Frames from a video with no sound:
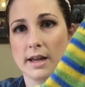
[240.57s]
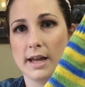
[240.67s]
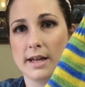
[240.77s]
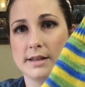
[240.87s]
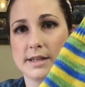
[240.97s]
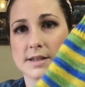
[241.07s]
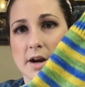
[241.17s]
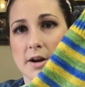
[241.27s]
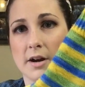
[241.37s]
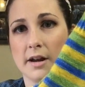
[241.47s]
And these
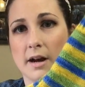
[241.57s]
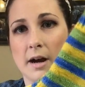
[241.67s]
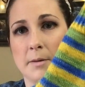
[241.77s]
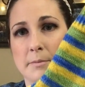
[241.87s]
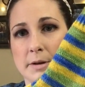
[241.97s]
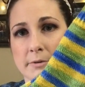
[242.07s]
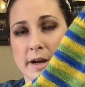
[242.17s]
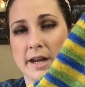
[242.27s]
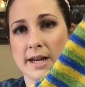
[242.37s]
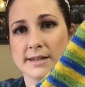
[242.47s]
are Mint
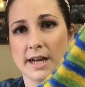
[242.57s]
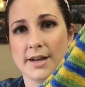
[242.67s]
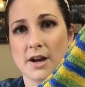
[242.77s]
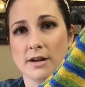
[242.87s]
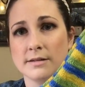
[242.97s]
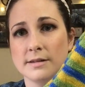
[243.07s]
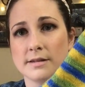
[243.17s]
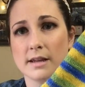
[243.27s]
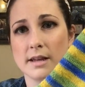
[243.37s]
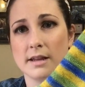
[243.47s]
Rain hand-dyed
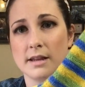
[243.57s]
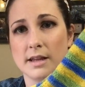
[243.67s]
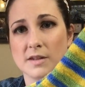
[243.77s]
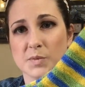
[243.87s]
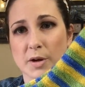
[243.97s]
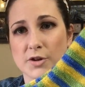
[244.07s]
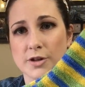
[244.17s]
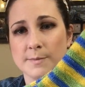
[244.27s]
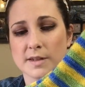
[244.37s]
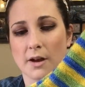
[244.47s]
yarns in the Spring
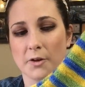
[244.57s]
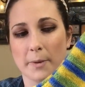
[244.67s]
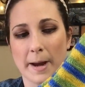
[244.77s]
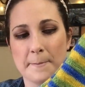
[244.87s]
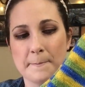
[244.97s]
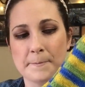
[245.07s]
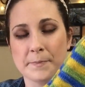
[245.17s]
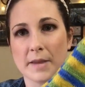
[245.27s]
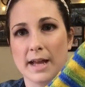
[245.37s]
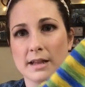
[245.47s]
Dreams colorway.
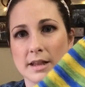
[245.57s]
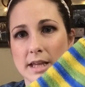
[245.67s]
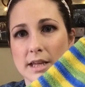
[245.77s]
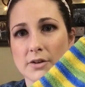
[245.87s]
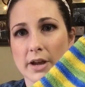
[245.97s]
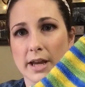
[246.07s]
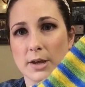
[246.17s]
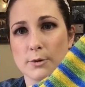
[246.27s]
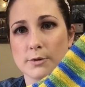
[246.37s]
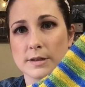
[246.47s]
And then the heel I
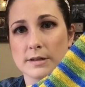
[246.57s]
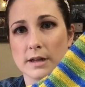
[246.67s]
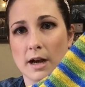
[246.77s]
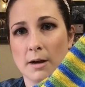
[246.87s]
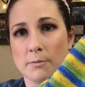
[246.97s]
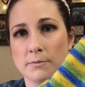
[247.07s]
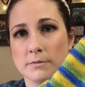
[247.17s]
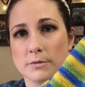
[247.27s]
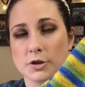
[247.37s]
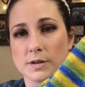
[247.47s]
used
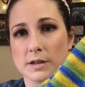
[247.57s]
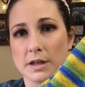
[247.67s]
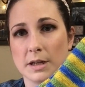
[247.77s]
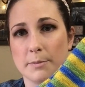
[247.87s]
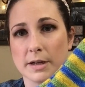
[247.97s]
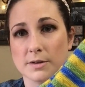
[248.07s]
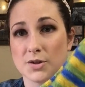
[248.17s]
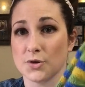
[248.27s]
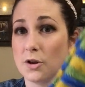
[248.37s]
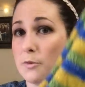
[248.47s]
just a Knit Pick
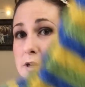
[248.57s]
Stroll,